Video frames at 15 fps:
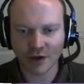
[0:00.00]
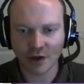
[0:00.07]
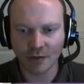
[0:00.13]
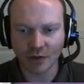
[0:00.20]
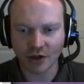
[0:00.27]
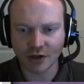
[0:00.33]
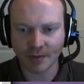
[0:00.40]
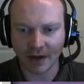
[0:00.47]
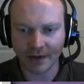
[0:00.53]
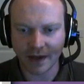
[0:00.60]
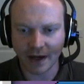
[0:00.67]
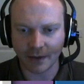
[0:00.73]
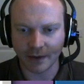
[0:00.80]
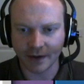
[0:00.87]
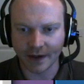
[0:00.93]
too much about
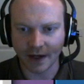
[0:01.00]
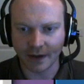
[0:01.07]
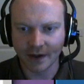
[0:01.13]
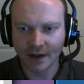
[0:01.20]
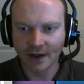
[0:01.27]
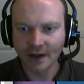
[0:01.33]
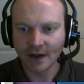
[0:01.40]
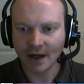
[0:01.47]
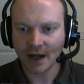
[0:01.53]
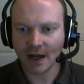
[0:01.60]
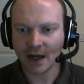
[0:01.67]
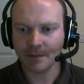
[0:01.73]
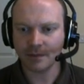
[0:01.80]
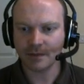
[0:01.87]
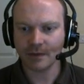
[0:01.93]
that one
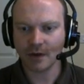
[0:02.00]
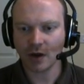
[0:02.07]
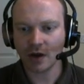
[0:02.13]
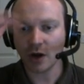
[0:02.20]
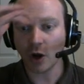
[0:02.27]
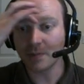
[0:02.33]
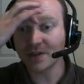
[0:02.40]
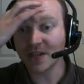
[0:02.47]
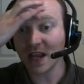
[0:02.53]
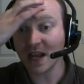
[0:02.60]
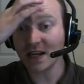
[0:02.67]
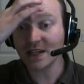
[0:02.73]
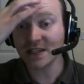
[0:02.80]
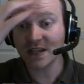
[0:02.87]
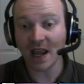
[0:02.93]
now.
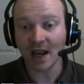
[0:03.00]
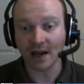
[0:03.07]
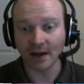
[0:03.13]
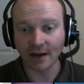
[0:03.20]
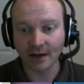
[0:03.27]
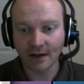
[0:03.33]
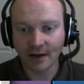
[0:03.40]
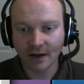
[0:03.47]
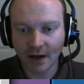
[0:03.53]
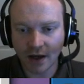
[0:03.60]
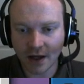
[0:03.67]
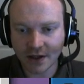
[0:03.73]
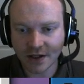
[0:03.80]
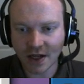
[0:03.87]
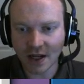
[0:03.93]
Obtain tin.
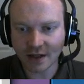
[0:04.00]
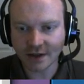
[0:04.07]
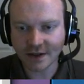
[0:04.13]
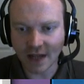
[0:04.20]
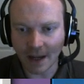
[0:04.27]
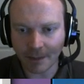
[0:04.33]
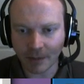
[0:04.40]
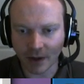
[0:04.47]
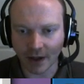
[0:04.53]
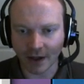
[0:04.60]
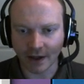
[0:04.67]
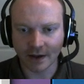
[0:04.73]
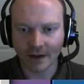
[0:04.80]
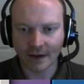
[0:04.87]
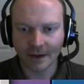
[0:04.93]
A tin sapling.
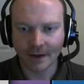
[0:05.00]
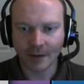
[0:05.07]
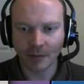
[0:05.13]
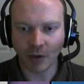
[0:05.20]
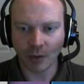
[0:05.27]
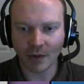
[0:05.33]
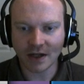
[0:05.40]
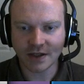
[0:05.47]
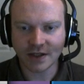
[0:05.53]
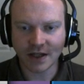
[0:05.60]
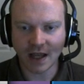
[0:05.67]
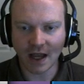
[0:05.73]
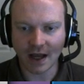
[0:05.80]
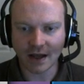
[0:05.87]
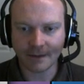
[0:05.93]
But we need to
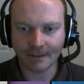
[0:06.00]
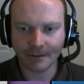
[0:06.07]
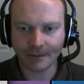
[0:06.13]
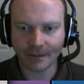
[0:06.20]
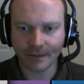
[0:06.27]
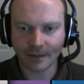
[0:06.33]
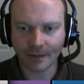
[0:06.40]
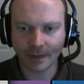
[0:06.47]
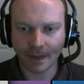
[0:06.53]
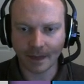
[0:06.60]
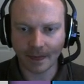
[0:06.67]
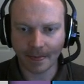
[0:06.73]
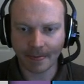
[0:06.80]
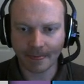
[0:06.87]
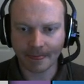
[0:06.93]
get...
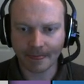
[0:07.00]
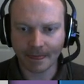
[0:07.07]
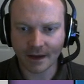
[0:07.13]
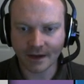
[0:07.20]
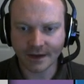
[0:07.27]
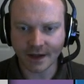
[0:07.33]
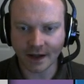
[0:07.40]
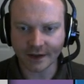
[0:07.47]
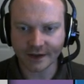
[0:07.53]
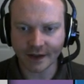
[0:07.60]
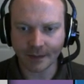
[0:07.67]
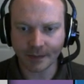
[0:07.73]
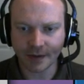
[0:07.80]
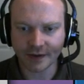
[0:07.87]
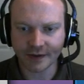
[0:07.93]
Is that a
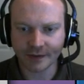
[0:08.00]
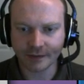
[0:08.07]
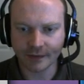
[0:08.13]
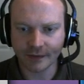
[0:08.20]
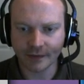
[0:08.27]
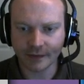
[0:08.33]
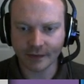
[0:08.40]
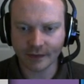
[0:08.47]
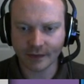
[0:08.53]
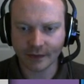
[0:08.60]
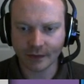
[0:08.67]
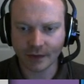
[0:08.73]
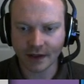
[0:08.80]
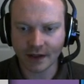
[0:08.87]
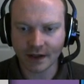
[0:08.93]
separate...
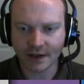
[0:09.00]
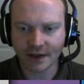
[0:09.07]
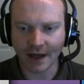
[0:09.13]
We need to